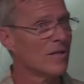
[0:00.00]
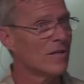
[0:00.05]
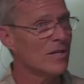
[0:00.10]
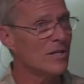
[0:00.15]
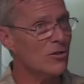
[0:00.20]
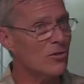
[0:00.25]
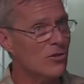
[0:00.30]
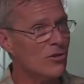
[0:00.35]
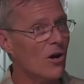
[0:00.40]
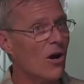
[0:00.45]

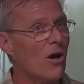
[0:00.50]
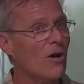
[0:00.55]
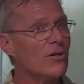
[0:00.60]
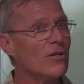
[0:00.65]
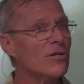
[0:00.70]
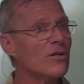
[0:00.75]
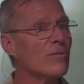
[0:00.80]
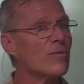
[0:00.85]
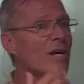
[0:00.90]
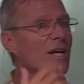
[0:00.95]
He'll call you
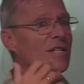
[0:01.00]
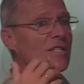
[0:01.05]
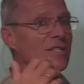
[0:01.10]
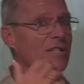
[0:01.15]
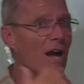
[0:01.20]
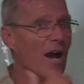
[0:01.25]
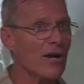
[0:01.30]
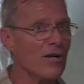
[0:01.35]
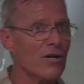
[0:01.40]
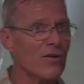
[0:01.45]
to make
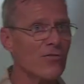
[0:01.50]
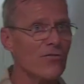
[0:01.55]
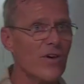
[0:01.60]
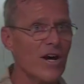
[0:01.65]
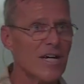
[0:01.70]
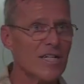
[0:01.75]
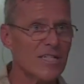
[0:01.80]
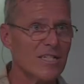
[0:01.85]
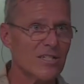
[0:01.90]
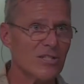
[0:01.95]

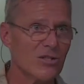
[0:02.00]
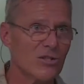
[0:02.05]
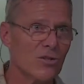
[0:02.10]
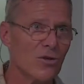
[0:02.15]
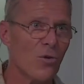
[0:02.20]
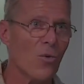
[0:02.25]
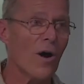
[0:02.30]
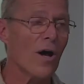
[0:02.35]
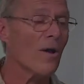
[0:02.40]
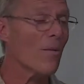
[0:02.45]
sacrifices you
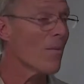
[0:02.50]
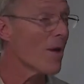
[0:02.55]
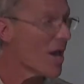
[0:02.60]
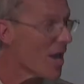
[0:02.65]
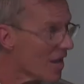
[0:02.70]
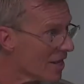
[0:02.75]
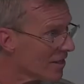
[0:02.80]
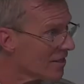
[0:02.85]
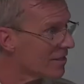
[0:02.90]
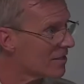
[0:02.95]
don't want to
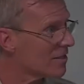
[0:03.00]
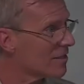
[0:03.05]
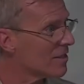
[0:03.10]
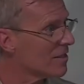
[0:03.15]
make.